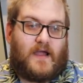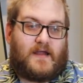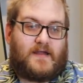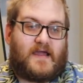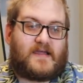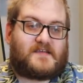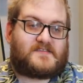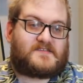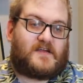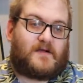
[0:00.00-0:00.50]

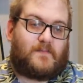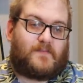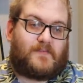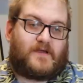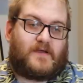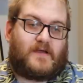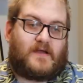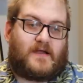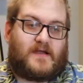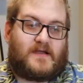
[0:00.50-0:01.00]
Next up,
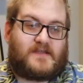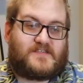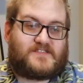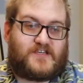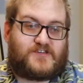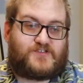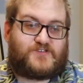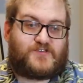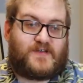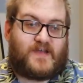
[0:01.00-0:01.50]

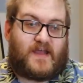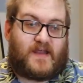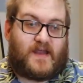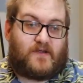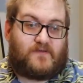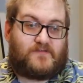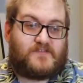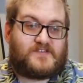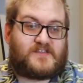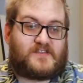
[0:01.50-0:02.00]
Citroen
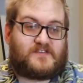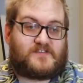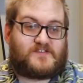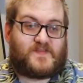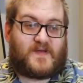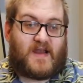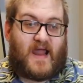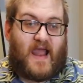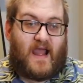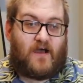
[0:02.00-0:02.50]
announced that there's
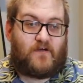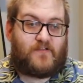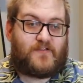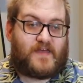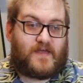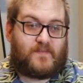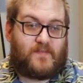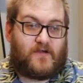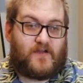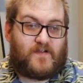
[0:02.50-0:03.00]
been a
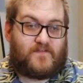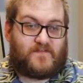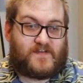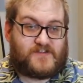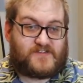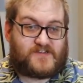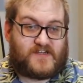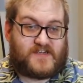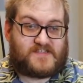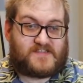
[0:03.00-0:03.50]
healthy amount of
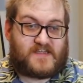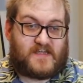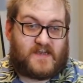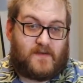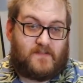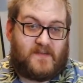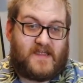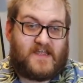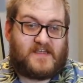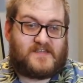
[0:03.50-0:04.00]
interest in
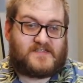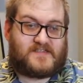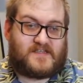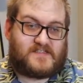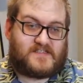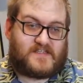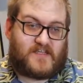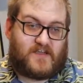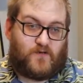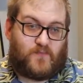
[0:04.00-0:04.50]
Ami
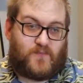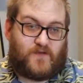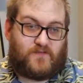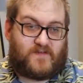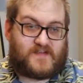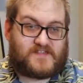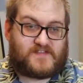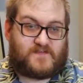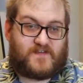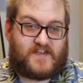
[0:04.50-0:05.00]
since they opened
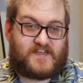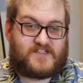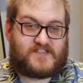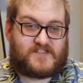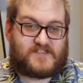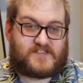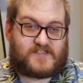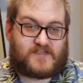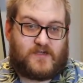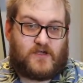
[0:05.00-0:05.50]

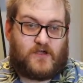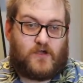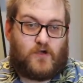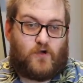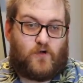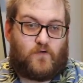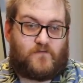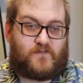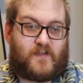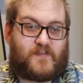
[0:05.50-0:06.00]
reservations.
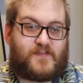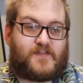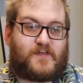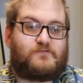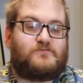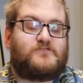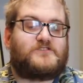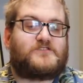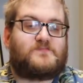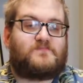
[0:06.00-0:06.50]
Over
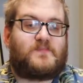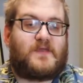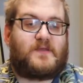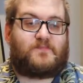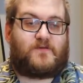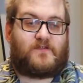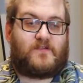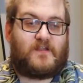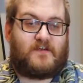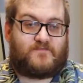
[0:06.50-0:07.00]
1,000
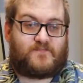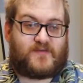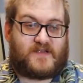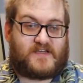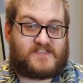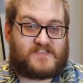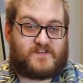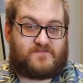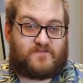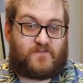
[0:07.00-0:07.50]
people have
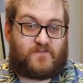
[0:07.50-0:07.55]
placed a